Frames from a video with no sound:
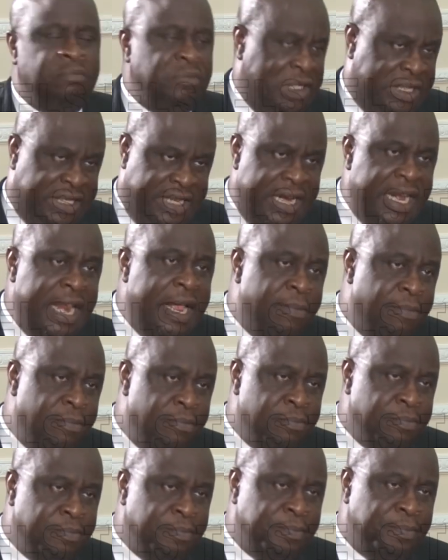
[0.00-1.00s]
It's a
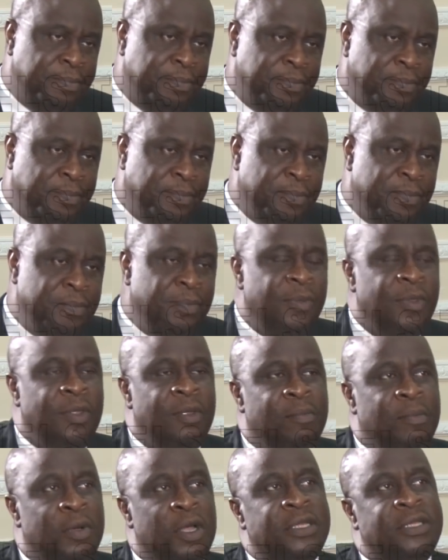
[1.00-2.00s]
name.
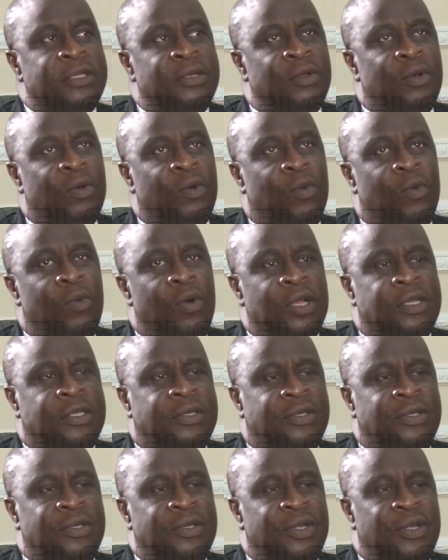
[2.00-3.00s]
But it's not
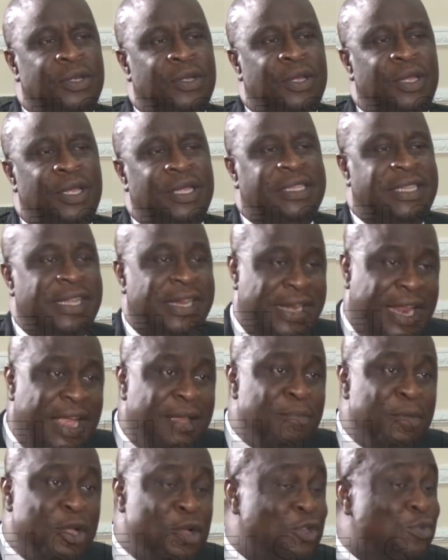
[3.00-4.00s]
a name. It's a
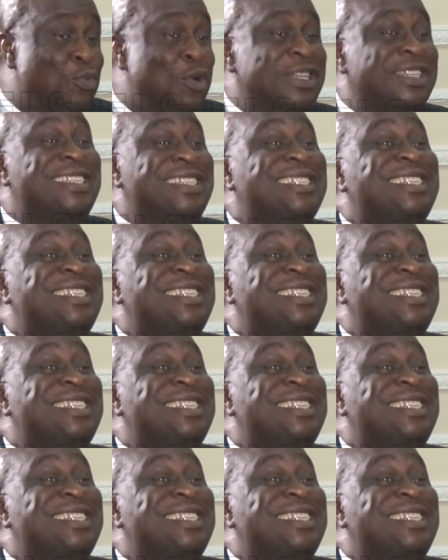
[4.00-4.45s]
name because what it